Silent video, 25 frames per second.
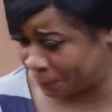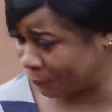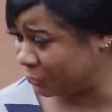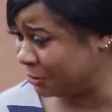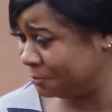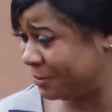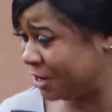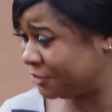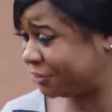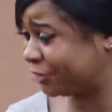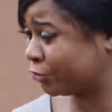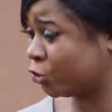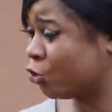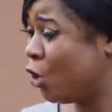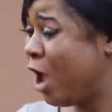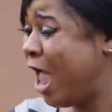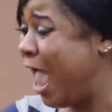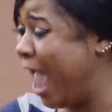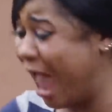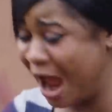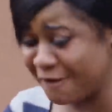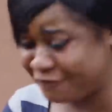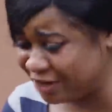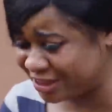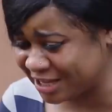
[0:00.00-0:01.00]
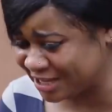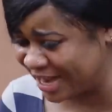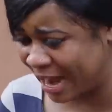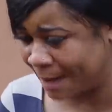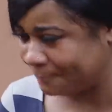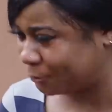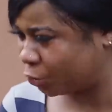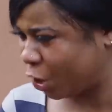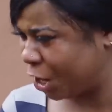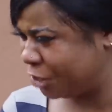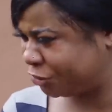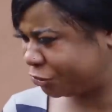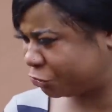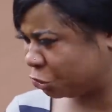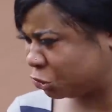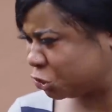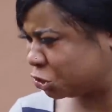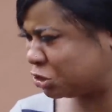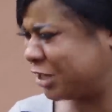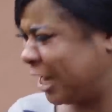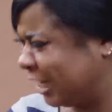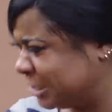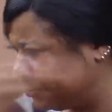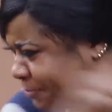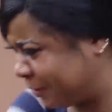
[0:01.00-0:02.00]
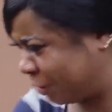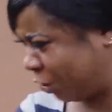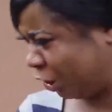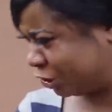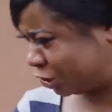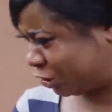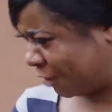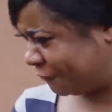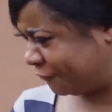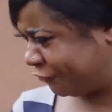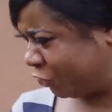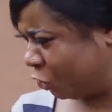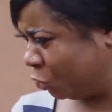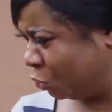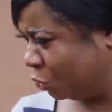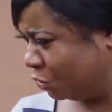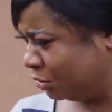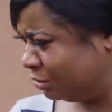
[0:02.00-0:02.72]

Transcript: you put me through. Everything I'm going through today is because of you.